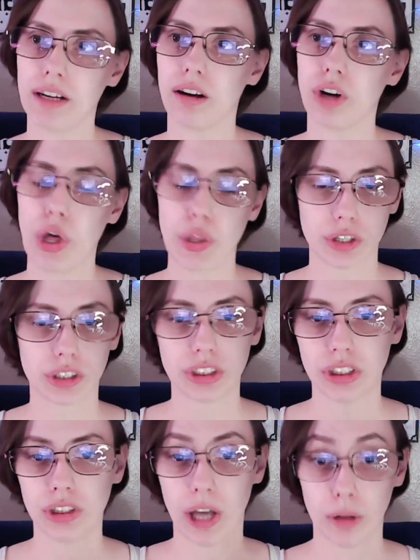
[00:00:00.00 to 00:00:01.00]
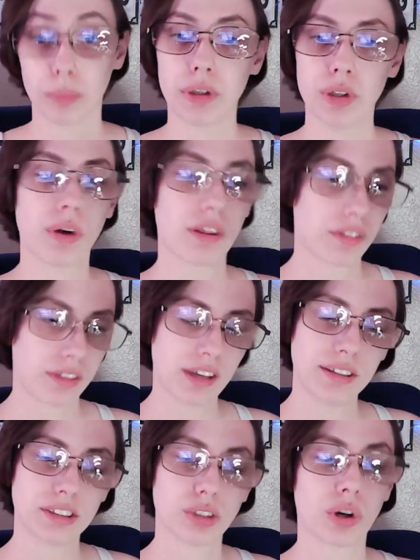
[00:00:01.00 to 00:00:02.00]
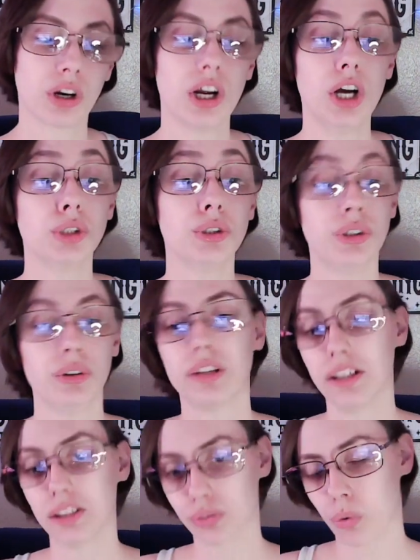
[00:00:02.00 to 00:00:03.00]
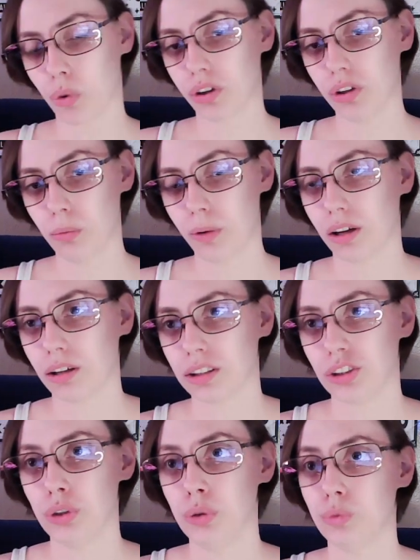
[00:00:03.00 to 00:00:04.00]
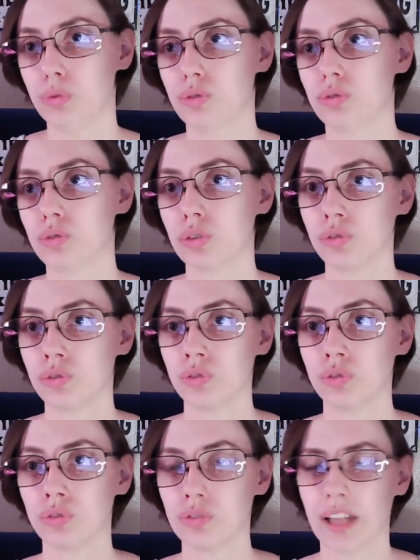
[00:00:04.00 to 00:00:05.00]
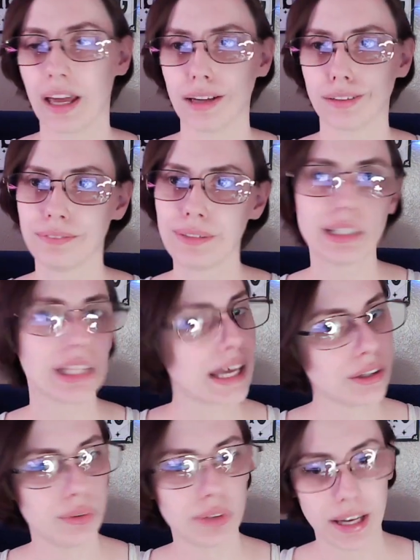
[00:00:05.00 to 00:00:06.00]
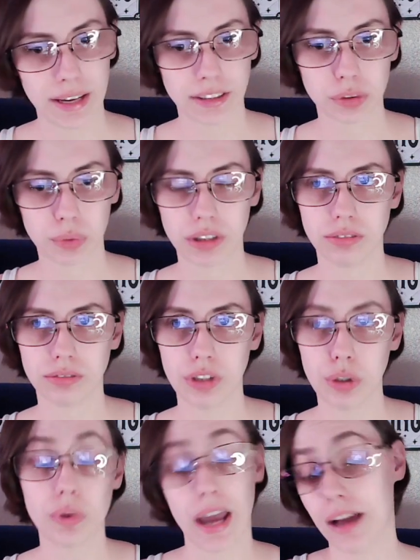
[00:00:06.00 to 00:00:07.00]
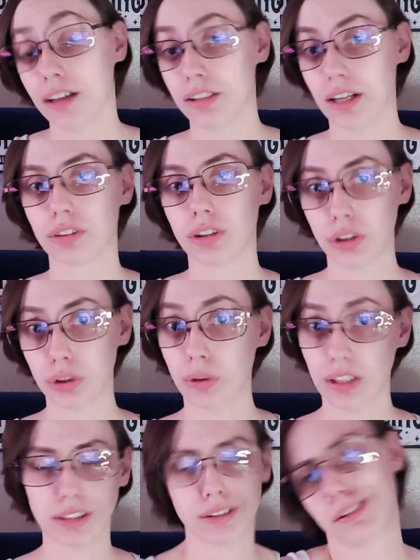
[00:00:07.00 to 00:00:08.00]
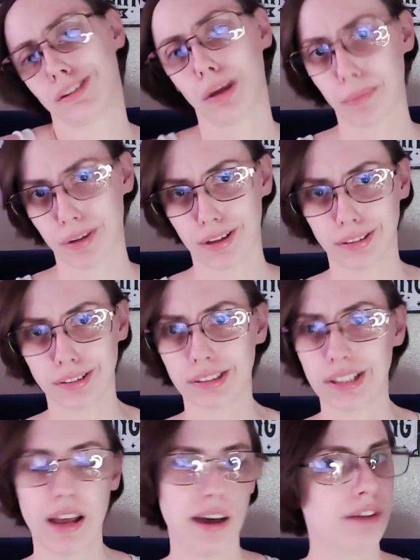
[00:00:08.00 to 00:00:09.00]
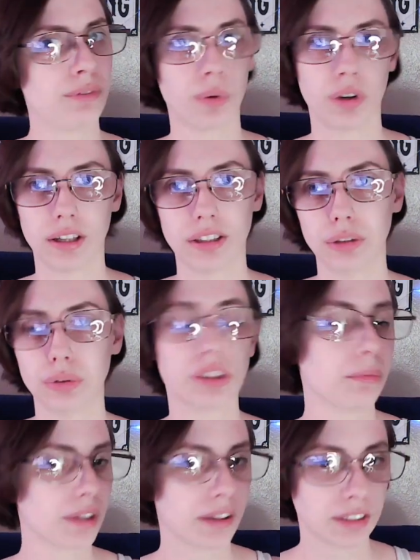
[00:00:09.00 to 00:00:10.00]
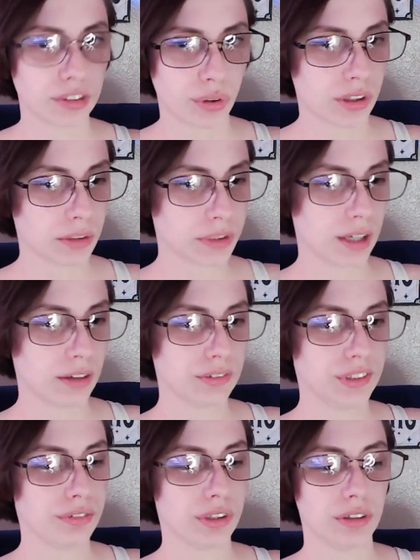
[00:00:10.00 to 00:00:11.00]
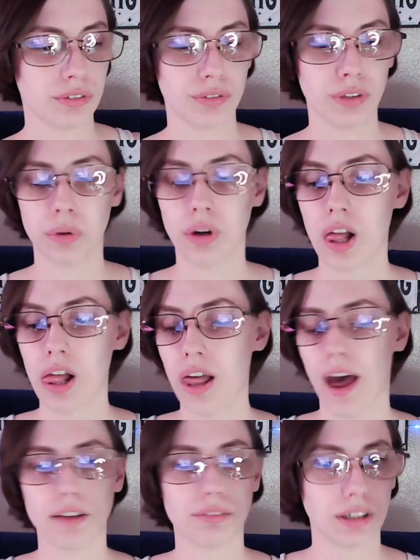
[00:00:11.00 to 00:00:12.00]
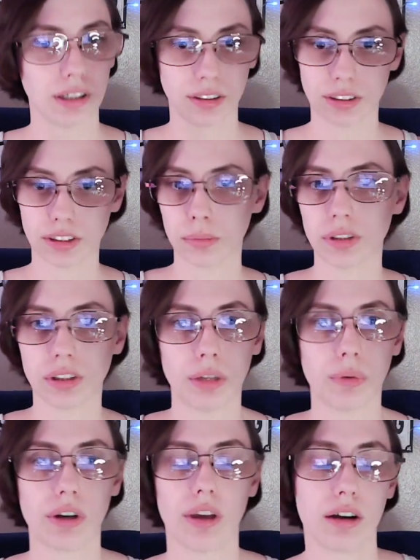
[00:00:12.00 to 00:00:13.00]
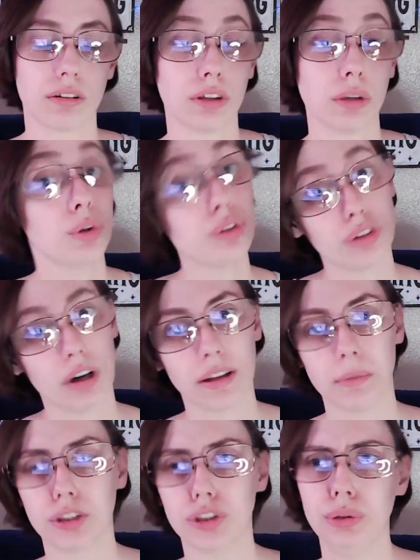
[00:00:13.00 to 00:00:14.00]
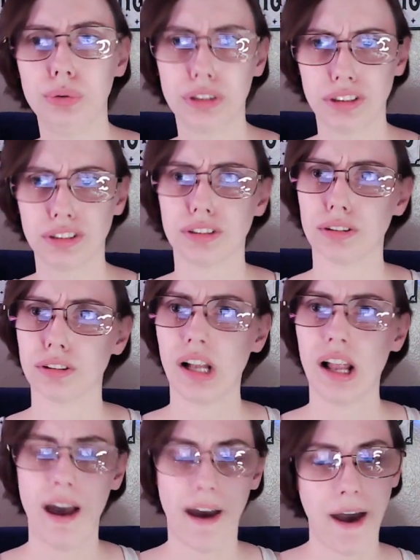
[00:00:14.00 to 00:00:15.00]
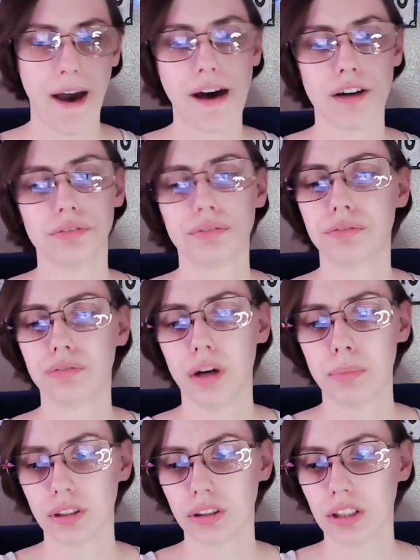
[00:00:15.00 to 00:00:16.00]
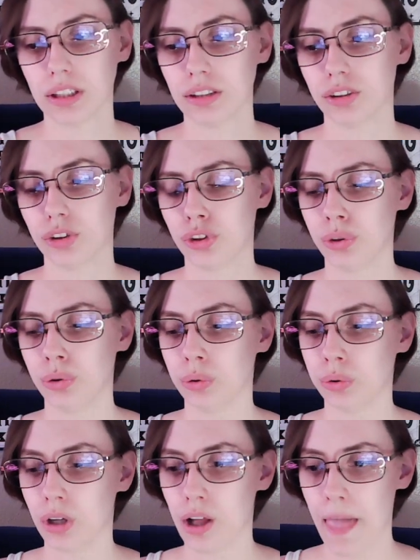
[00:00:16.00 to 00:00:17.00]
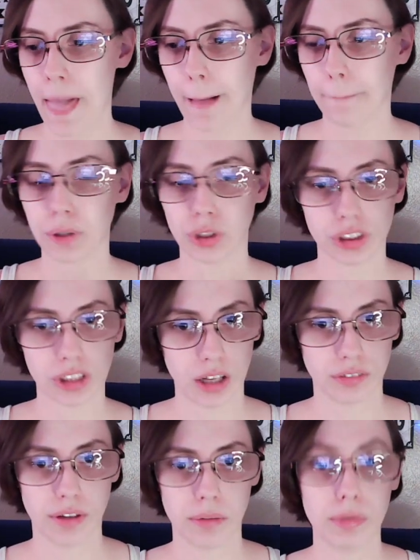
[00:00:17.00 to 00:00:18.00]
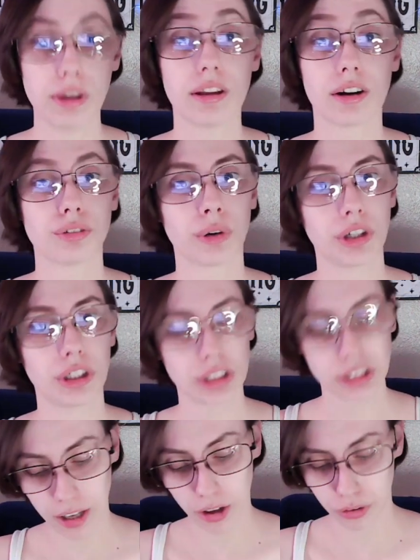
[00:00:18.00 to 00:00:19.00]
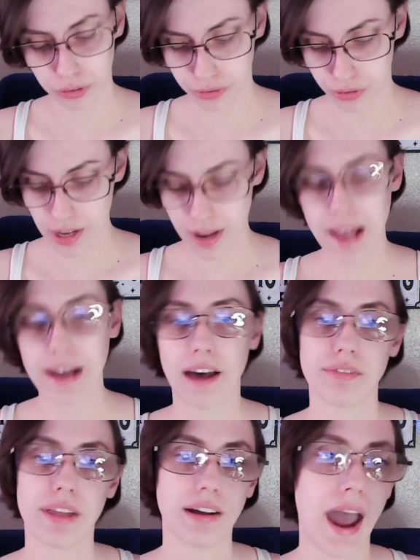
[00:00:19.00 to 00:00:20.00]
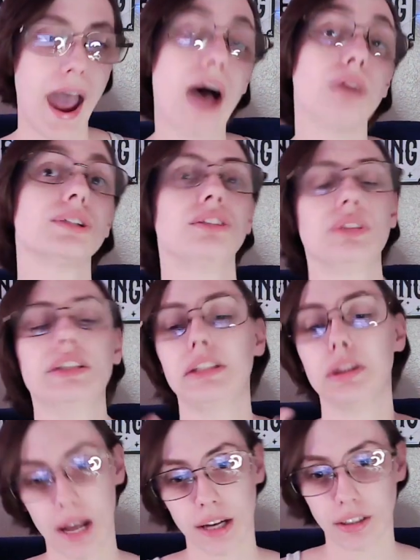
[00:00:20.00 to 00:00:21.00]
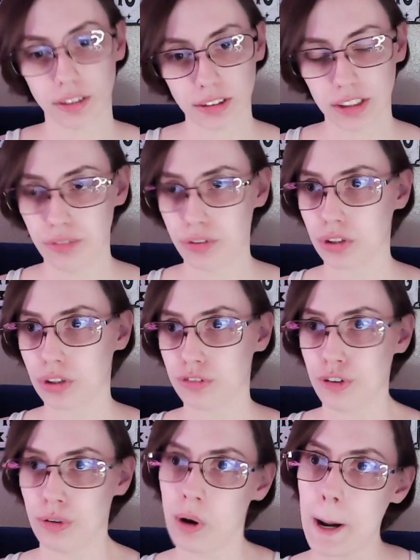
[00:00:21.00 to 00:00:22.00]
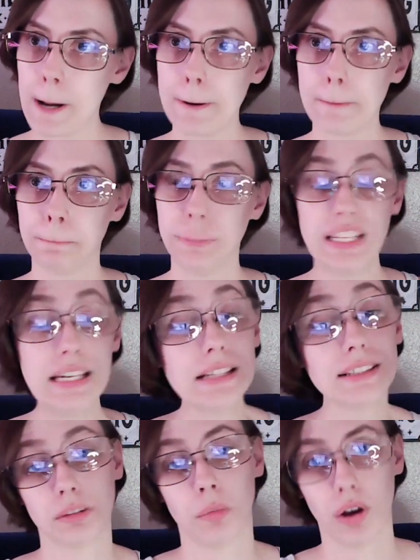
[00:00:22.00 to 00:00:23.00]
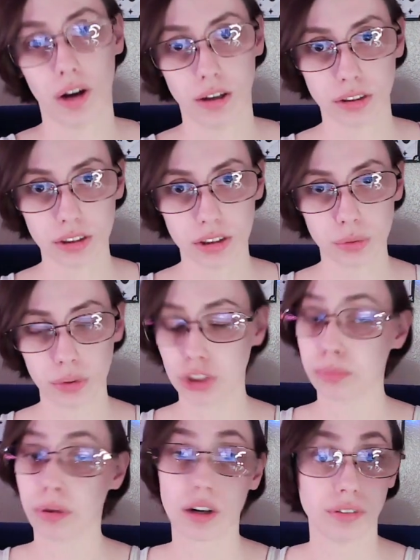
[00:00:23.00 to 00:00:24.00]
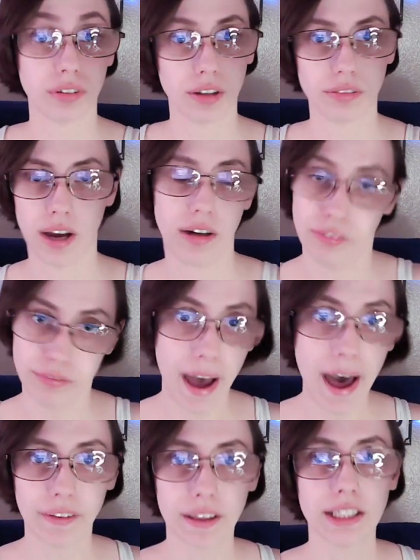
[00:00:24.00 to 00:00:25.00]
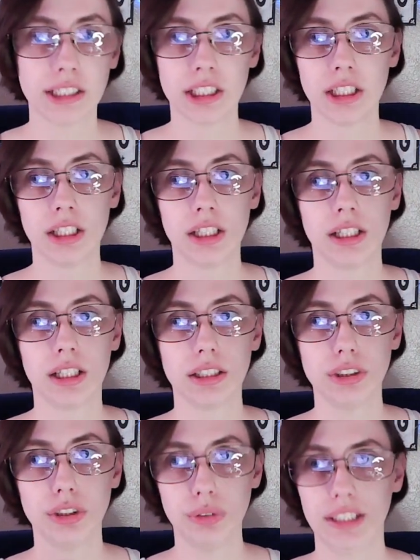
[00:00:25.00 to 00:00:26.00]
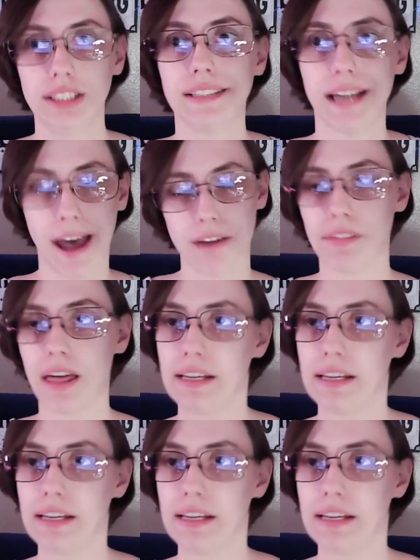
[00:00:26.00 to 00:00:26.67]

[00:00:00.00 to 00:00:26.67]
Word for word: on others to help you with things or to do things for you because you like feel like you can't when you can definitely do at least some things everyone can do some things for themselves even if you have like a disability where you can't really move all that much you still have abilities to help yourself and be there for yourself and have that ounce of independence even if you need someone else which is perfectly fine and valid you need to have that